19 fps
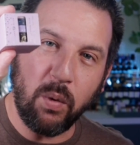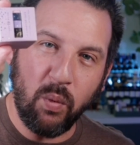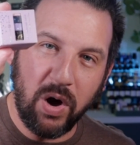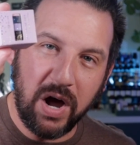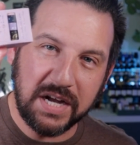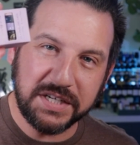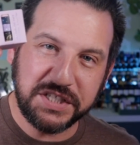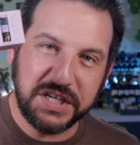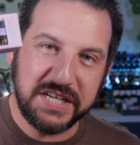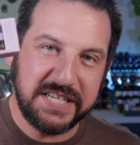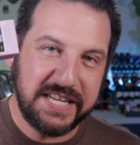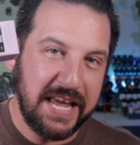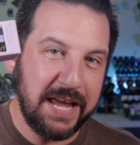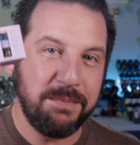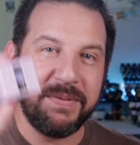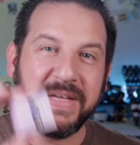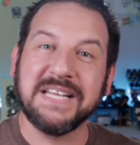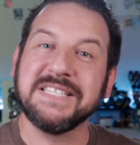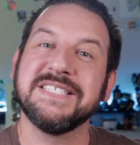washi
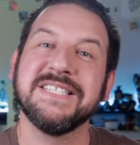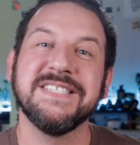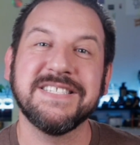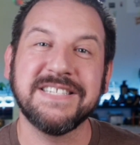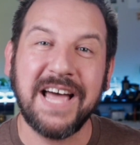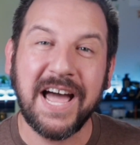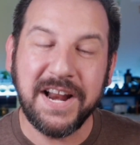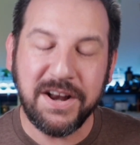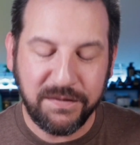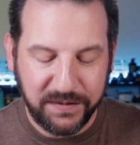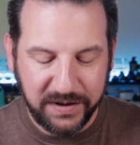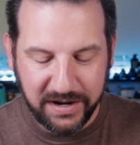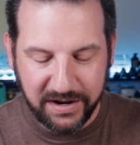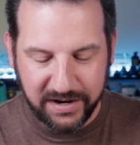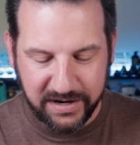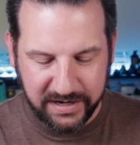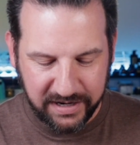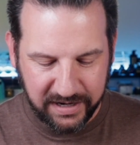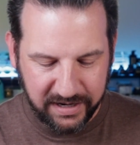tape that's inside of
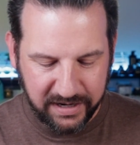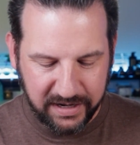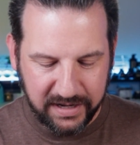here.